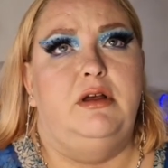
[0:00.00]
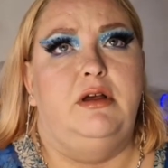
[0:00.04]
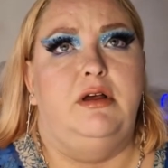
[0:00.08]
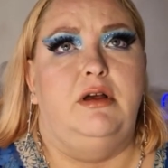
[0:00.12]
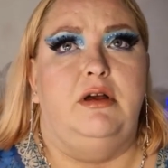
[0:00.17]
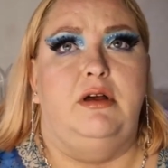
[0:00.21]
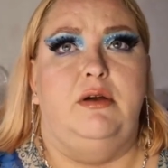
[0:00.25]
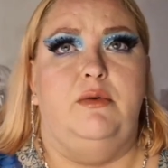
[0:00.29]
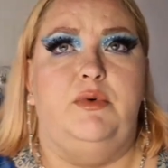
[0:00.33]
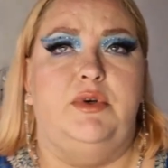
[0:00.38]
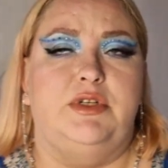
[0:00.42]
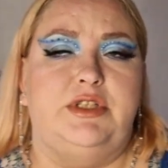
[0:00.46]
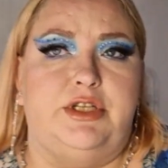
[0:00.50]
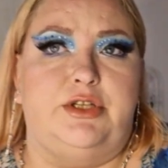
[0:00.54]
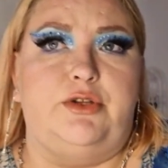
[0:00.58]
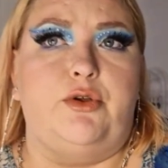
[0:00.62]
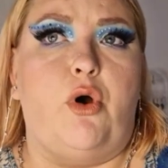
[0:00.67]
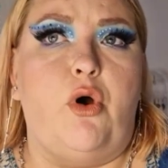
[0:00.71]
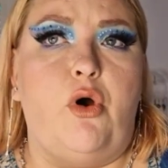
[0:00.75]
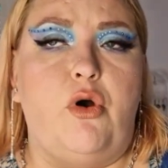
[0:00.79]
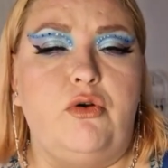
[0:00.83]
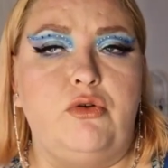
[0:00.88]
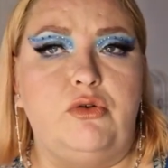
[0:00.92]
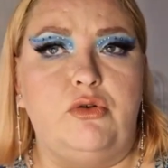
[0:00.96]
was it
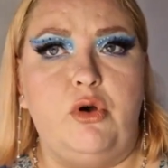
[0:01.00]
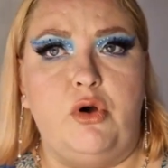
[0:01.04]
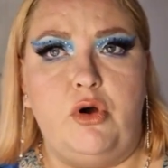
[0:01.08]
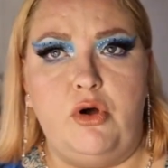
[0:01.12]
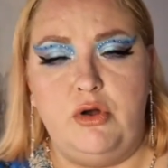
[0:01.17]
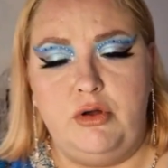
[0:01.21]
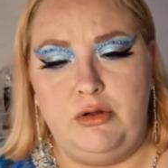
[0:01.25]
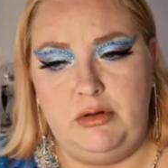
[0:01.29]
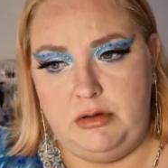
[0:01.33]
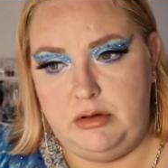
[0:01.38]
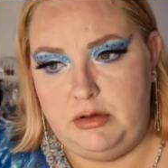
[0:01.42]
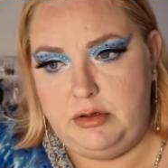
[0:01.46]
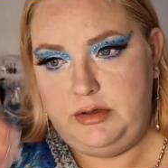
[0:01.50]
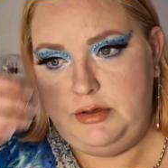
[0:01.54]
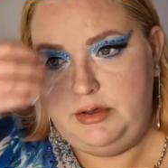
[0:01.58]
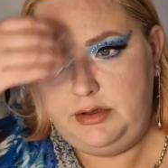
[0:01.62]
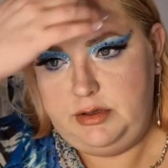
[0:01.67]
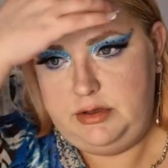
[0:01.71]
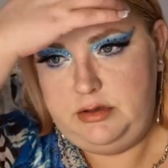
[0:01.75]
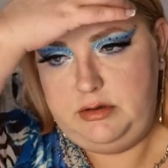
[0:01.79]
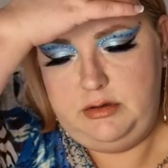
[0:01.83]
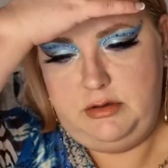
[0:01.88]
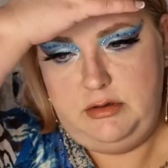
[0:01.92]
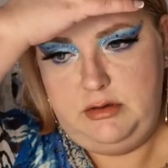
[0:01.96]
Hong Kong
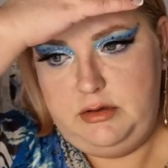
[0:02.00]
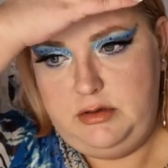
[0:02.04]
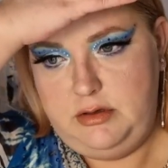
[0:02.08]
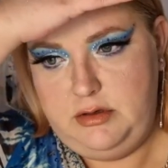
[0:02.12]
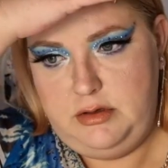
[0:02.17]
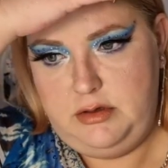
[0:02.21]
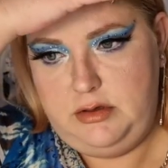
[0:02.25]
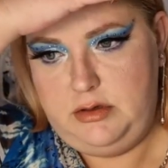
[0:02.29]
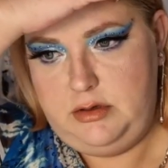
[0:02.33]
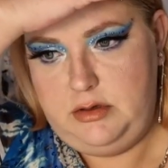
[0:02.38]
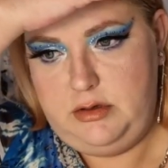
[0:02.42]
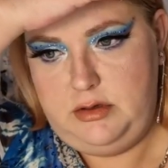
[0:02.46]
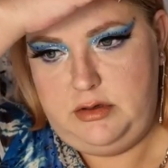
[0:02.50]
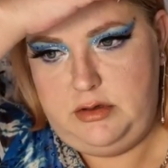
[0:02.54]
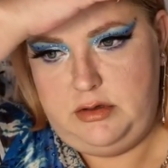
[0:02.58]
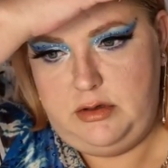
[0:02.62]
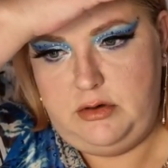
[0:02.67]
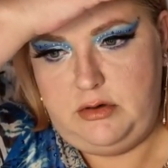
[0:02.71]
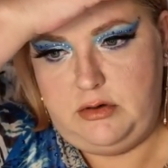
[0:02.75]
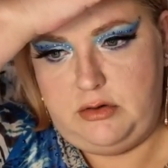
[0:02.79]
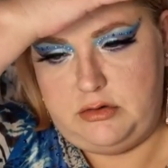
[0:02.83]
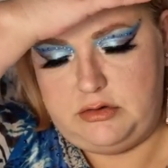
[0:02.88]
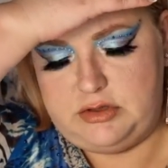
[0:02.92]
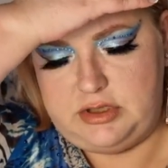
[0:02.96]

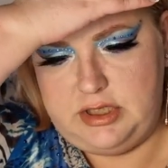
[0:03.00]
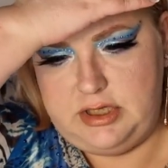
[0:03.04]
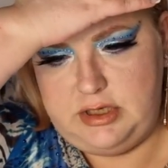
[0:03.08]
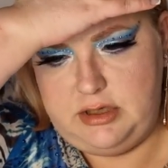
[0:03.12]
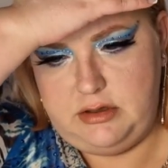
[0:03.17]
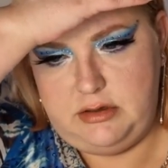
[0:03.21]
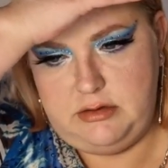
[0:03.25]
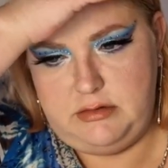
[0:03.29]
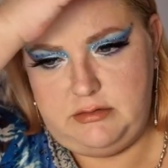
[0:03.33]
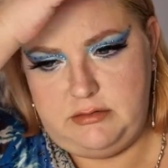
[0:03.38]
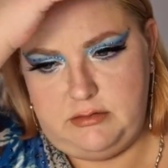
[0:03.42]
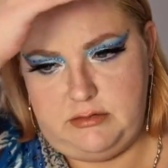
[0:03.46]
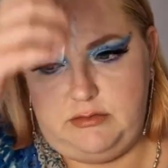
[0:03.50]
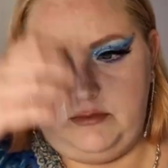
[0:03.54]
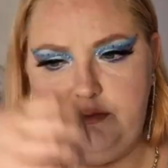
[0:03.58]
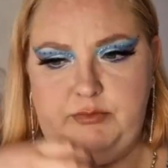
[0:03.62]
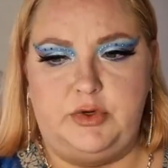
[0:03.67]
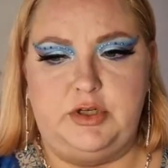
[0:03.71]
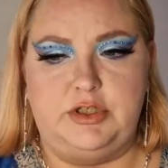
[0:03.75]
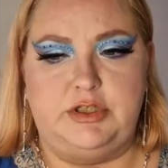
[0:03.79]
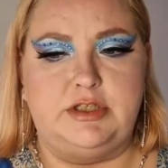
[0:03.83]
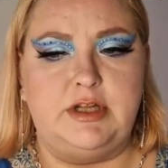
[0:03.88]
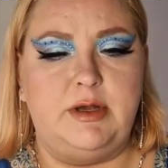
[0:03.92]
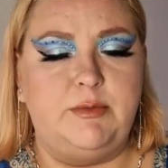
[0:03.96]
or
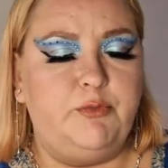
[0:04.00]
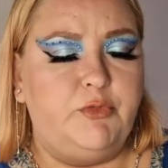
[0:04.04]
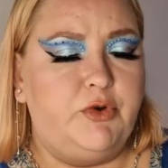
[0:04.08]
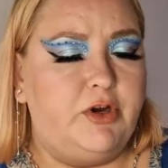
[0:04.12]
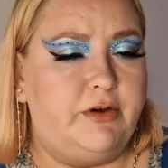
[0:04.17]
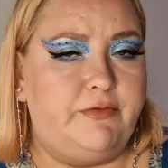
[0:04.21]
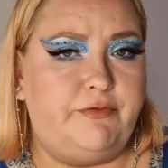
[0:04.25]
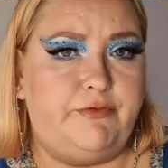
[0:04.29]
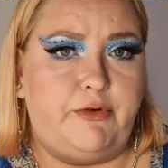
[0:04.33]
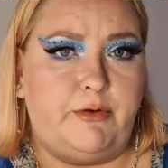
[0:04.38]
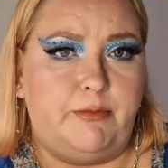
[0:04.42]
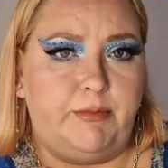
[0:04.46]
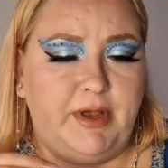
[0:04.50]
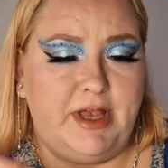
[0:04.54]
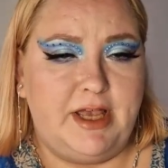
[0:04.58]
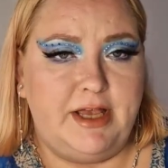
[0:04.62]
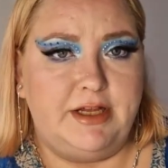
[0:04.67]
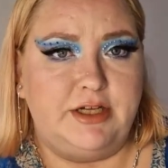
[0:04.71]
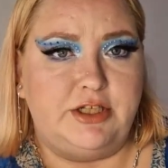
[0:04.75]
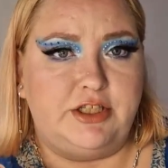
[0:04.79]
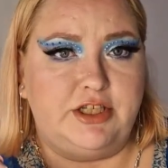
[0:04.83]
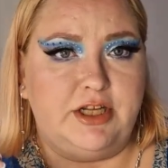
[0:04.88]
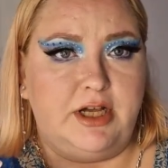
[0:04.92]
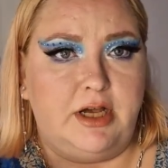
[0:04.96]
somewhere from
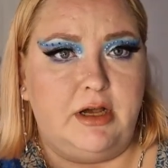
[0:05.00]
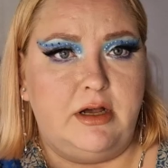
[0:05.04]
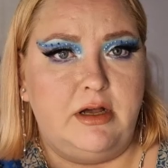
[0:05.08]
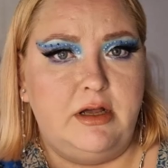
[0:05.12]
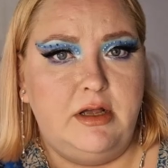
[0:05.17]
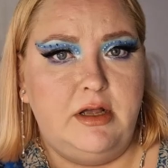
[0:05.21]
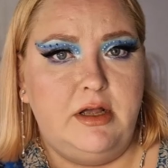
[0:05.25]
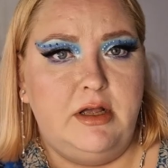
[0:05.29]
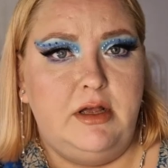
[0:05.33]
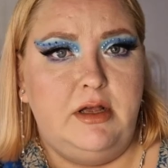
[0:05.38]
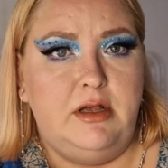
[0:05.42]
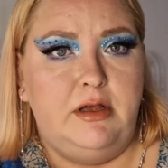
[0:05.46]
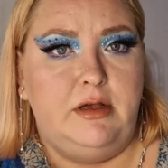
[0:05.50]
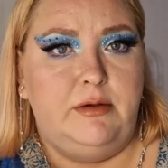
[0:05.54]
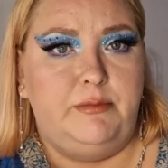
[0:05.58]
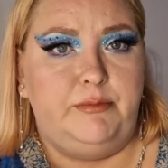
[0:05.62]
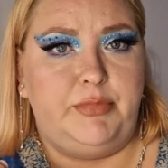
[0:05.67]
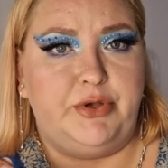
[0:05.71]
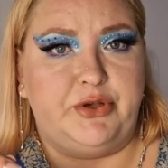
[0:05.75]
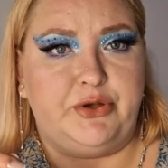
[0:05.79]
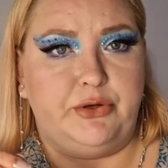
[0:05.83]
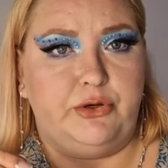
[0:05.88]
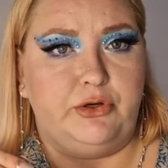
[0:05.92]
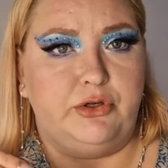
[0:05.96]
Asia,
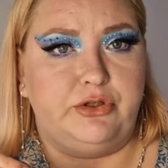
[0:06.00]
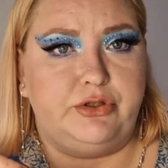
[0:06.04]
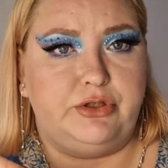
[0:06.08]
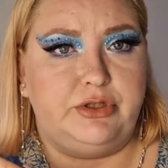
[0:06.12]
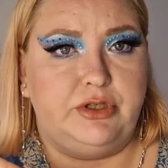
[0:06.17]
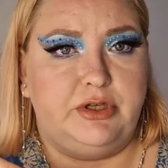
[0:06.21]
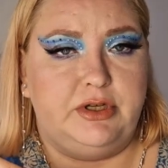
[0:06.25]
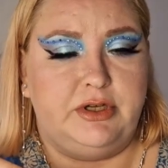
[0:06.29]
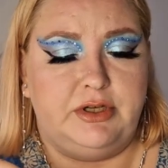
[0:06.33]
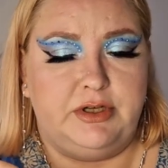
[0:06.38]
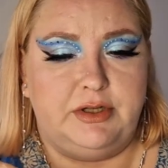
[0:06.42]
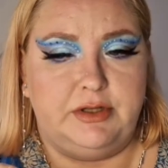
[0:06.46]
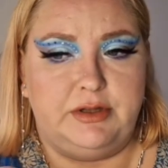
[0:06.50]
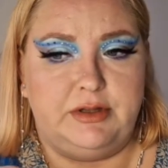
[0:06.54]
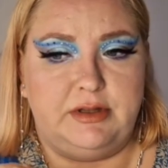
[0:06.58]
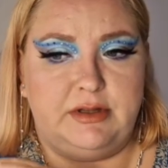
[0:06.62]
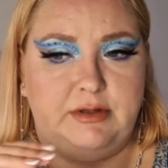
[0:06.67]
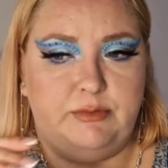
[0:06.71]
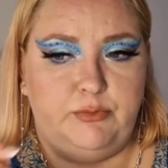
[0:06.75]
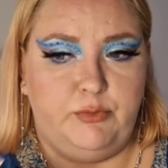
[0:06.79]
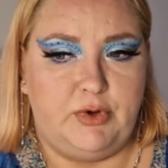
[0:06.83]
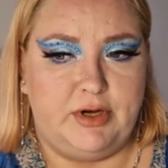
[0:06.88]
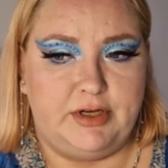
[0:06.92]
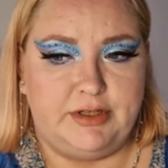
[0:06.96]
because
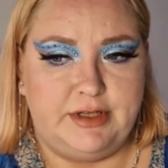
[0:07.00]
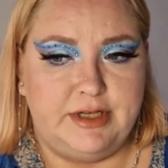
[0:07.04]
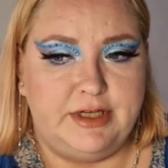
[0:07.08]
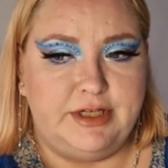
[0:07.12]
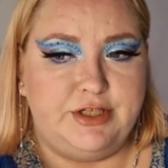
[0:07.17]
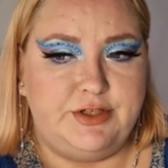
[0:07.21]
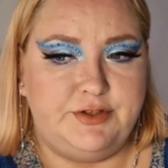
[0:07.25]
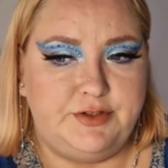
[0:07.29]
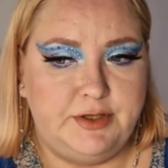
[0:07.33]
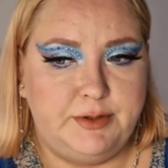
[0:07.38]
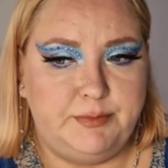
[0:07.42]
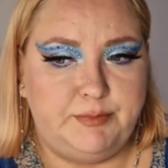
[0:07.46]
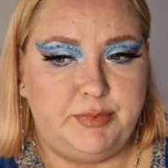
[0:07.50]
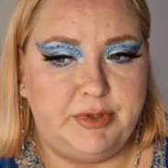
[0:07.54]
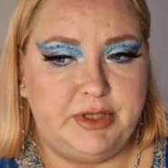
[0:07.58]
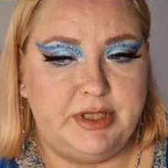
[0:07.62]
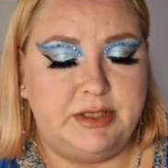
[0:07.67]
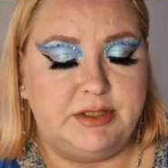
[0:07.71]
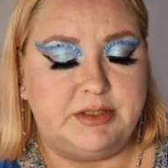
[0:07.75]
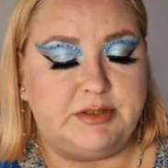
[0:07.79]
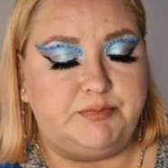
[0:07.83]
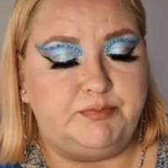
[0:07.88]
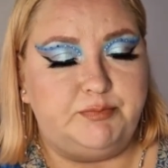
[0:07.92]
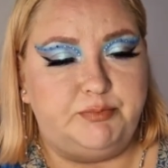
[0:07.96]
where they ship
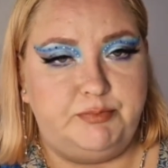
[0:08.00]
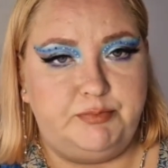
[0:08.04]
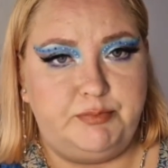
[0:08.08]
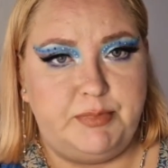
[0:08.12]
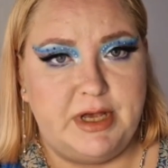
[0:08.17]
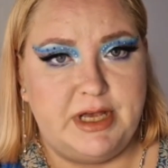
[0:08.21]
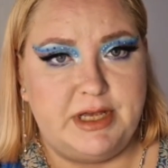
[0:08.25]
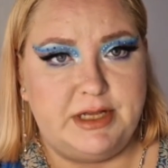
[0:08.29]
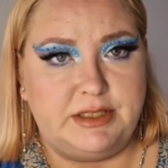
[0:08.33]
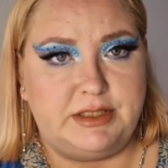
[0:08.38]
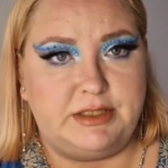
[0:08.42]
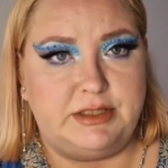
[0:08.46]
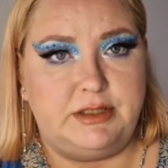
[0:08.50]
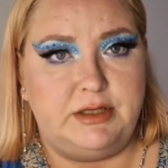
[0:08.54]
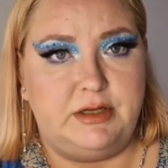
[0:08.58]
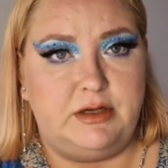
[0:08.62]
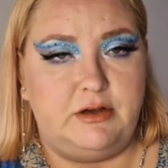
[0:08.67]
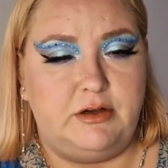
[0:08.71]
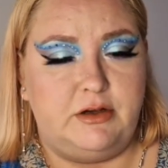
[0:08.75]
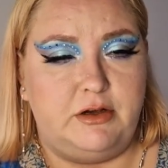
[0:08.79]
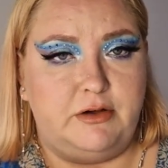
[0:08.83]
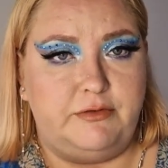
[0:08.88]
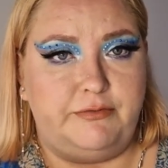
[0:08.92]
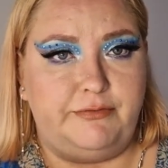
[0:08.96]
is best
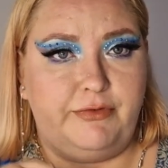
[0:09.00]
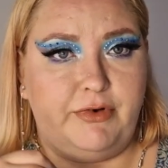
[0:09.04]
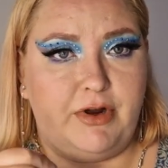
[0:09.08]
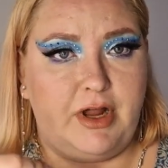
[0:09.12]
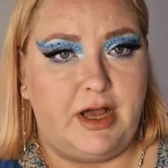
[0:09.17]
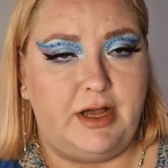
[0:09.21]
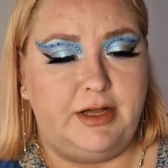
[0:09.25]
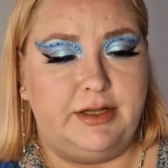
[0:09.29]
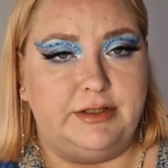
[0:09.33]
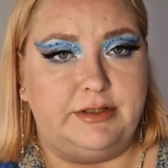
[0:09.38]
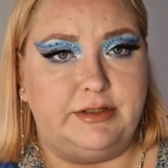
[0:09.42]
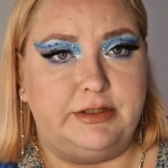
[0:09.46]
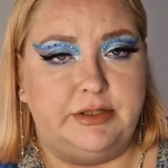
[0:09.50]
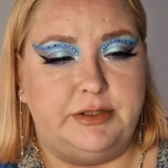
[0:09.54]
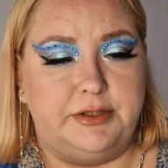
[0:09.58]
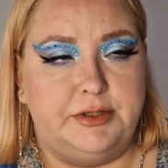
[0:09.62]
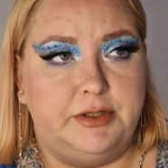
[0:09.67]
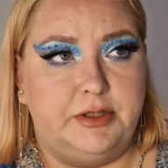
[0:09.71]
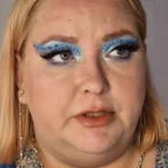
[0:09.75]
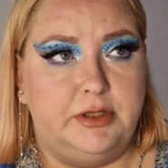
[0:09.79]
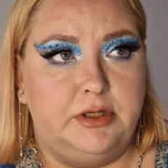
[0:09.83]
flight